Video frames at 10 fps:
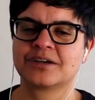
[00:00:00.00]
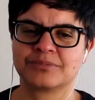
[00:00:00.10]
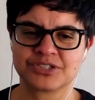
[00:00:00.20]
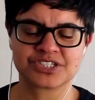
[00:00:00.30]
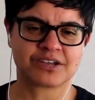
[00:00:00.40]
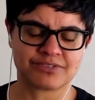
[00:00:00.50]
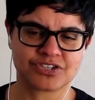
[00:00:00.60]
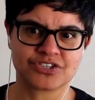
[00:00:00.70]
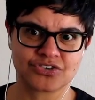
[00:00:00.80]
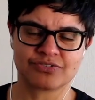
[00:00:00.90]
I'm just
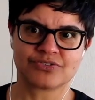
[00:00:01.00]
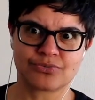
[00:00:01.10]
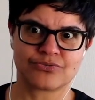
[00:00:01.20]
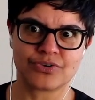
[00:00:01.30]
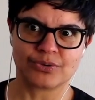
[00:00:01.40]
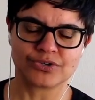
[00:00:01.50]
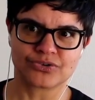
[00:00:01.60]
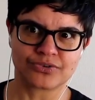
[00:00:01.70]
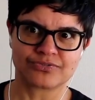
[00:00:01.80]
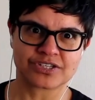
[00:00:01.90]
having to try and sort of focus
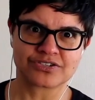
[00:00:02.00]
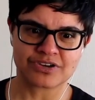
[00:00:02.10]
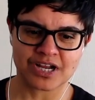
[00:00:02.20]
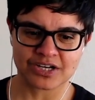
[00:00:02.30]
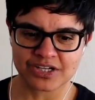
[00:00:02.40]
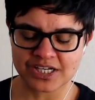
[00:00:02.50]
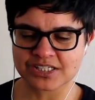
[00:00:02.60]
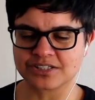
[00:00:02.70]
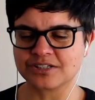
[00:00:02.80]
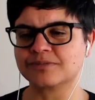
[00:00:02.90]
on Avasarala and
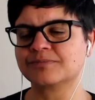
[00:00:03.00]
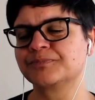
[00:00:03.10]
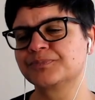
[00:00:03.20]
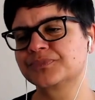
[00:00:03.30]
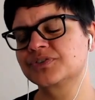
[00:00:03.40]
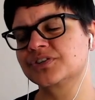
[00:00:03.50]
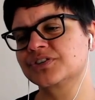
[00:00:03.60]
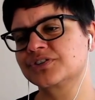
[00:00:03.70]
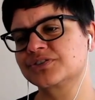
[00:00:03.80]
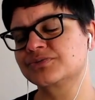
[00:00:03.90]
listen to
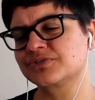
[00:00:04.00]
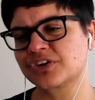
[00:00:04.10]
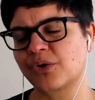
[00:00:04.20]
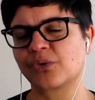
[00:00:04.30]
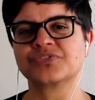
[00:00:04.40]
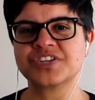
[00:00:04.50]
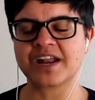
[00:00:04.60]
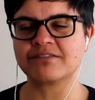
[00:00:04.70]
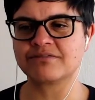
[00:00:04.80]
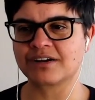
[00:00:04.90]
just the
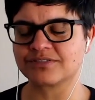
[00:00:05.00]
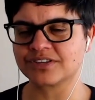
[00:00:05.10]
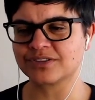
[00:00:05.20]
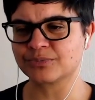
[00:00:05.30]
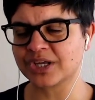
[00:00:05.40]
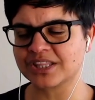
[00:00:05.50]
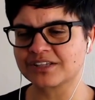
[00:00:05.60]
content rather than the way